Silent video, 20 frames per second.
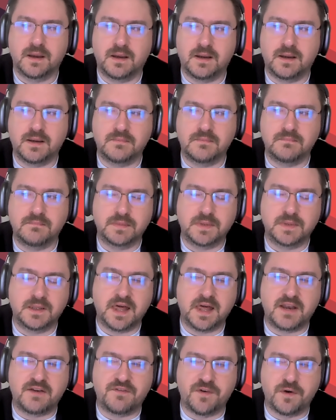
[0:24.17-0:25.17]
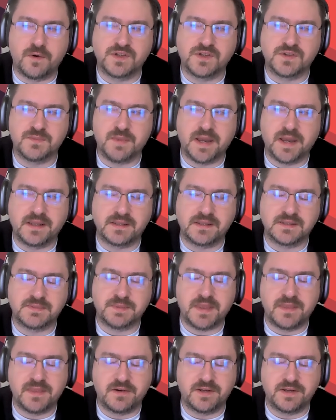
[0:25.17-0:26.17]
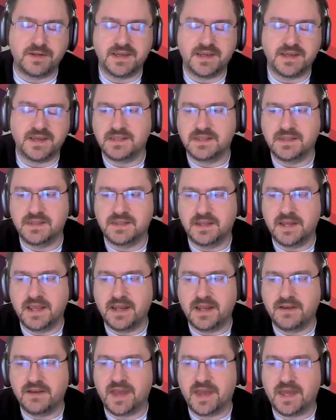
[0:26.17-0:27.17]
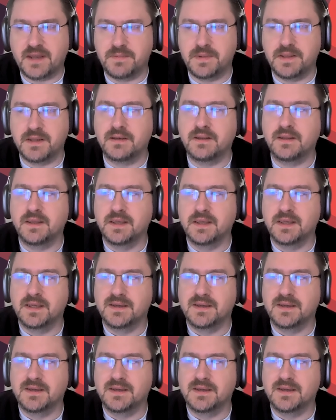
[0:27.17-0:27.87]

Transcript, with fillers: Um, a lot of folks might spend their days in the native admin,